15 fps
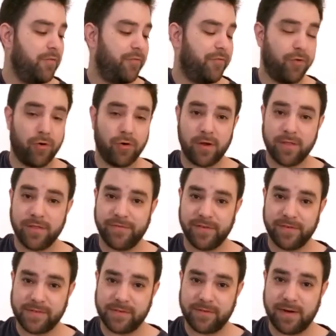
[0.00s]
four on the
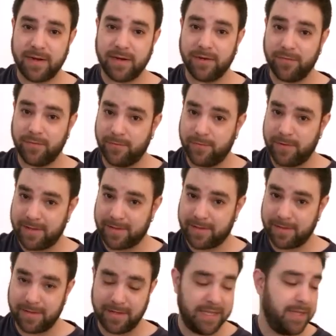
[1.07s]
fifth string
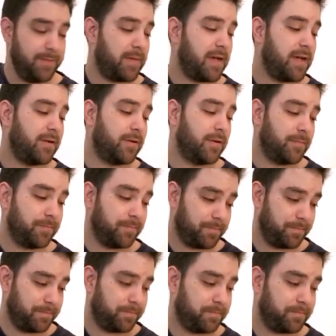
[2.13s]
with E minor,
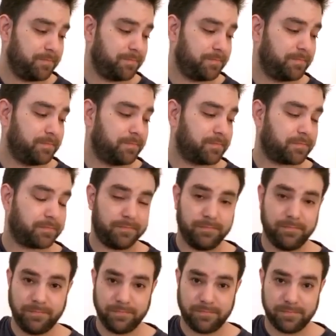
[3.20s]

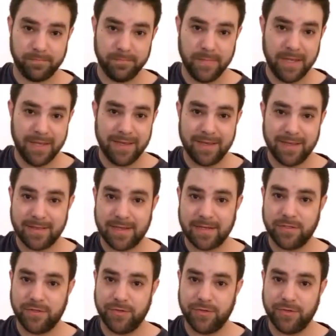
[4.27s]
and then